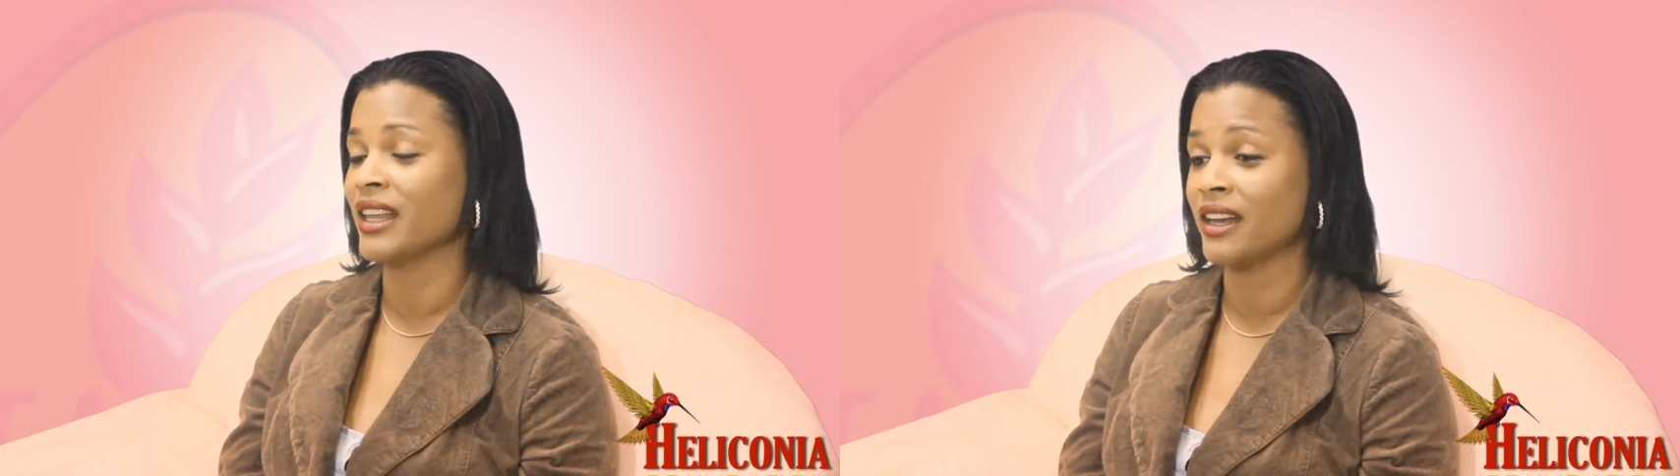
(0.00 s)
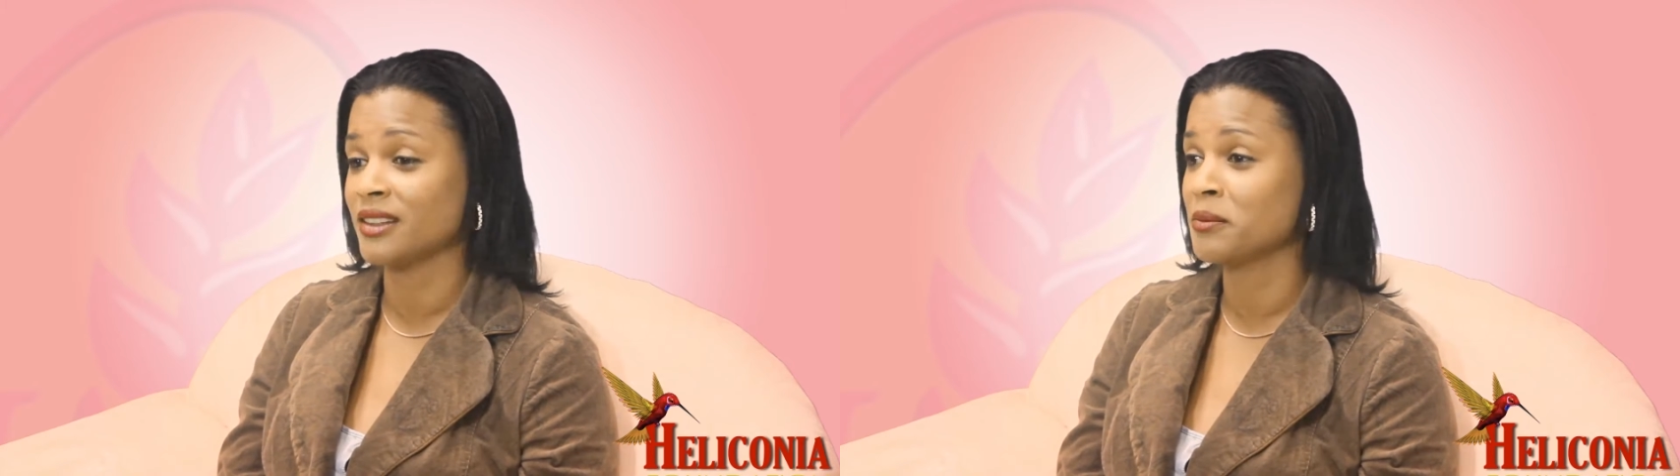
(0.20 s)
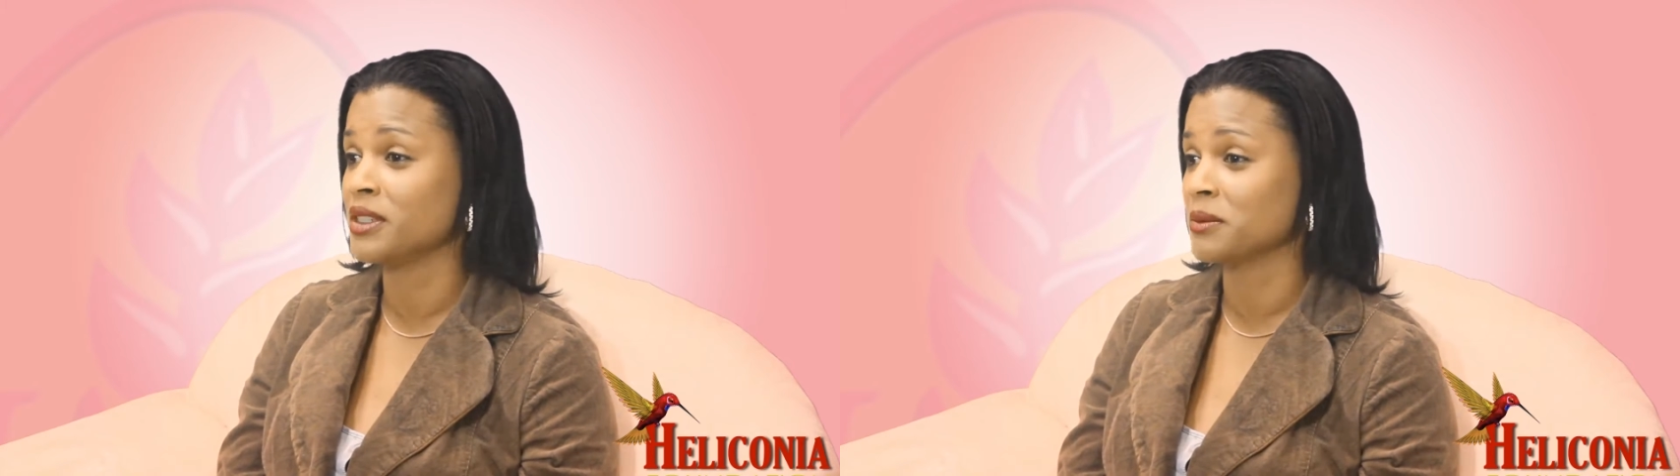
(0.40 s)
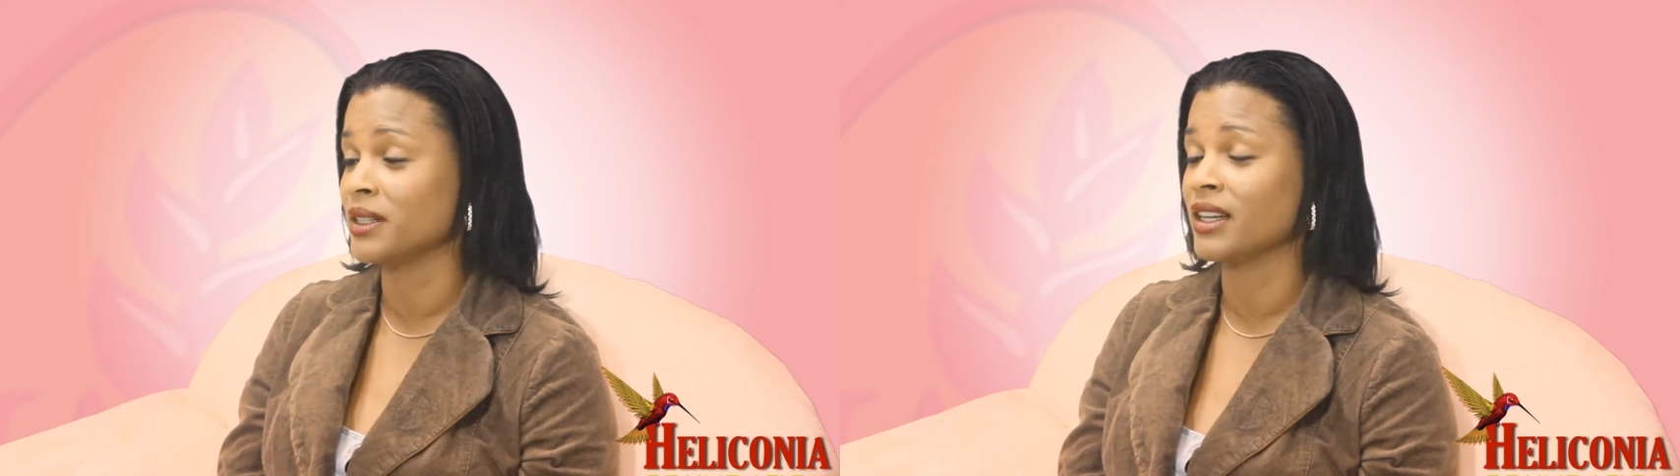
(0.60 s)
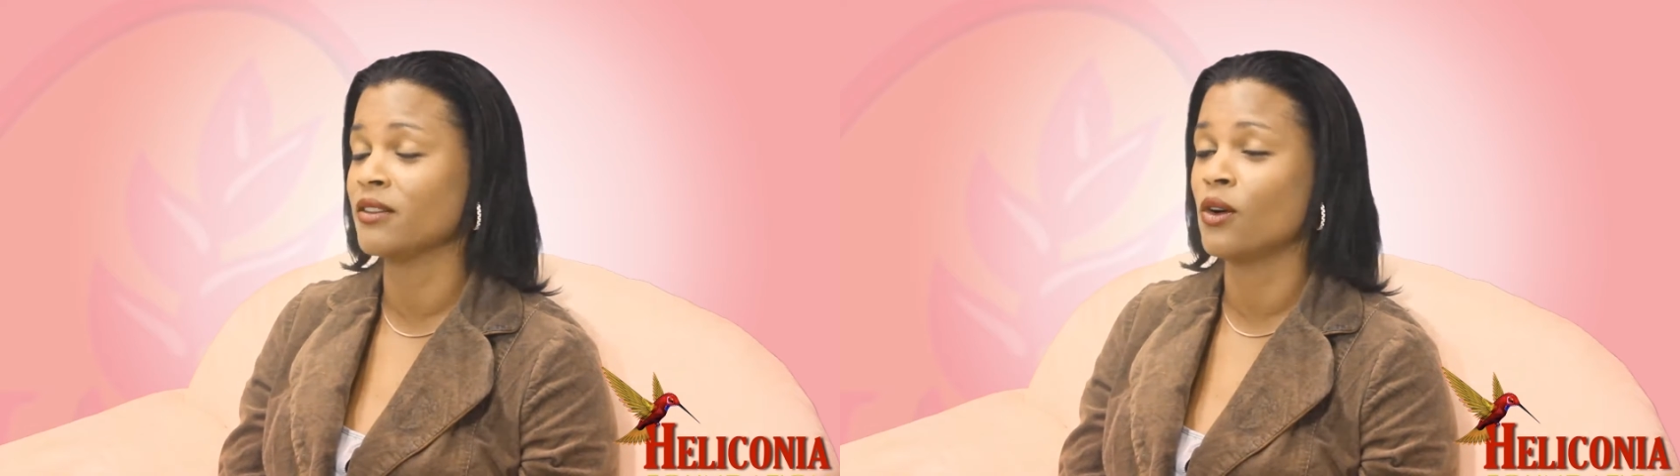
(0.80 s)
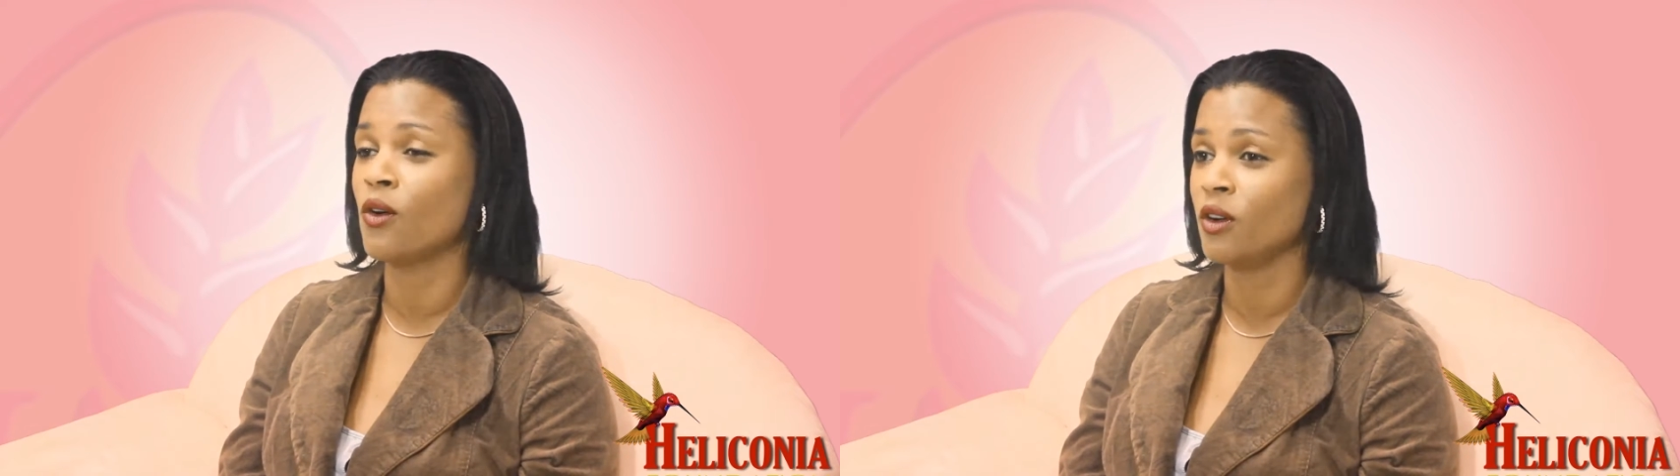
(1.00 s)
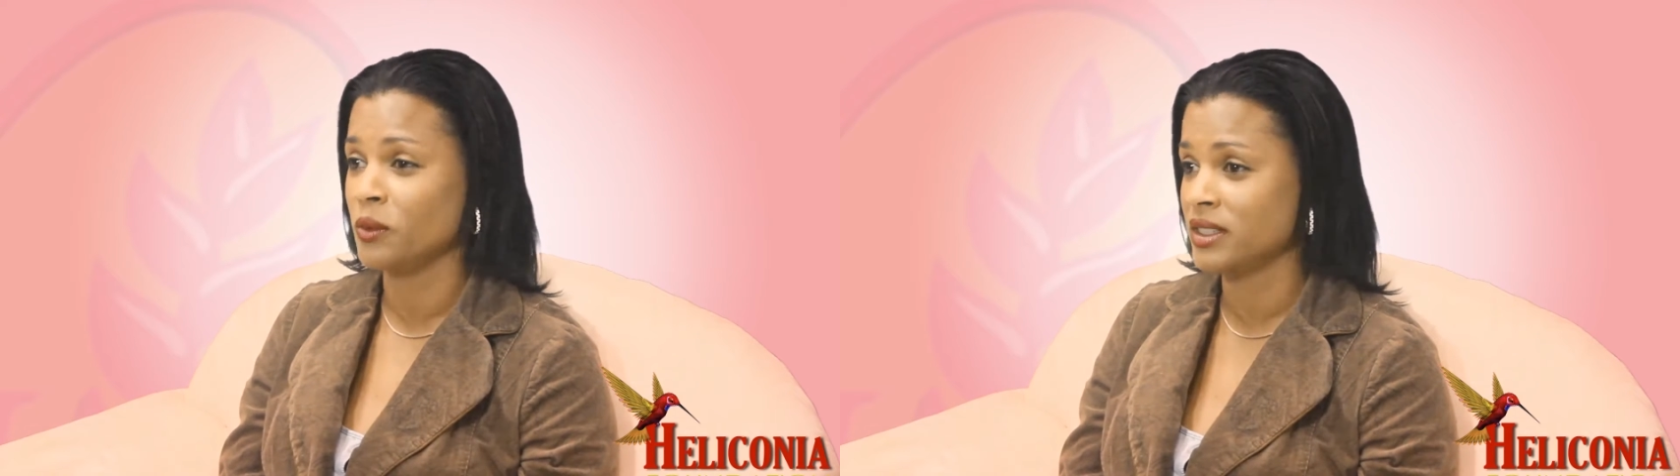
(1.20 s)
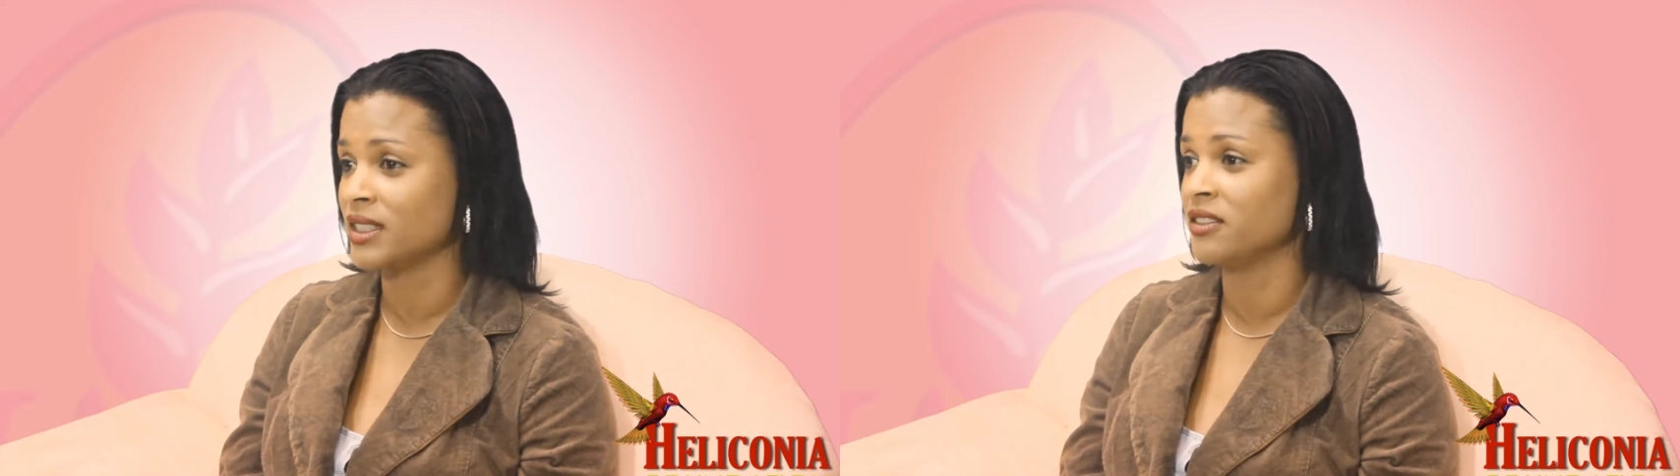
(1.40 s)
That is a principle that I've
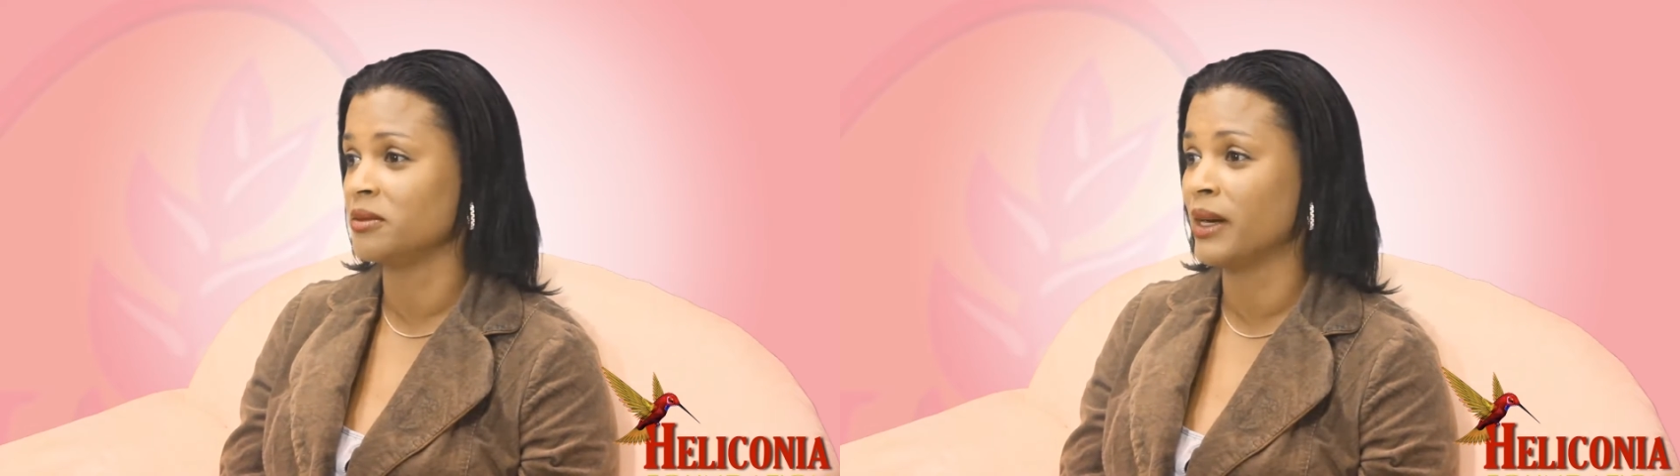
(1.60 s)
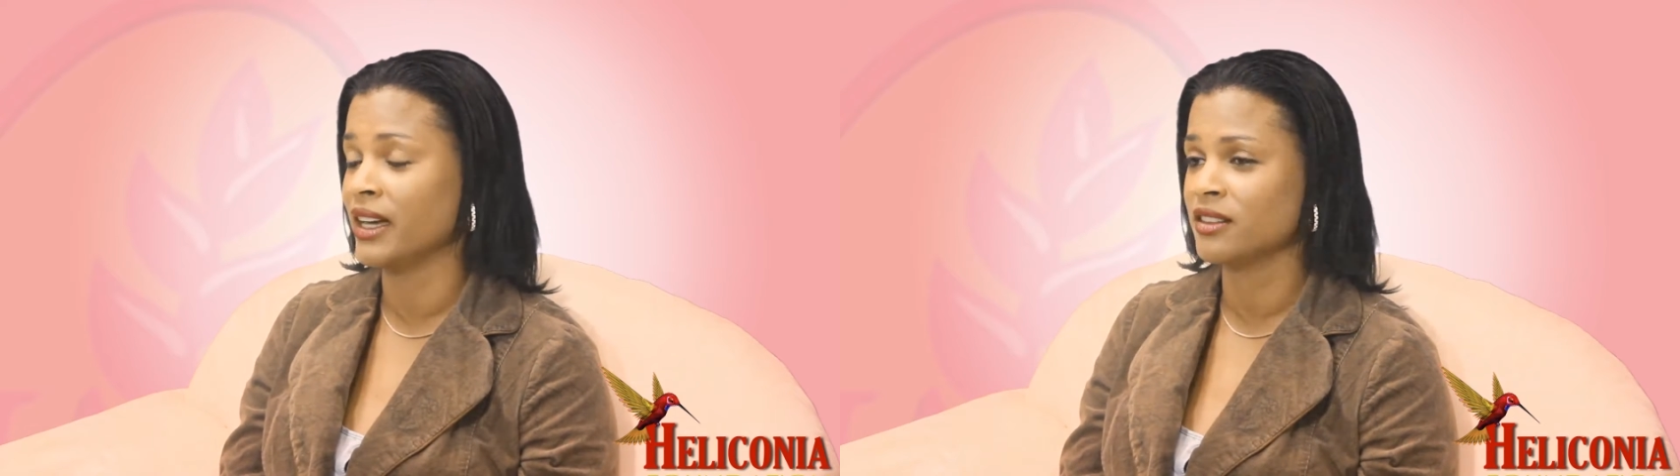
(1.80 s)
always lived by.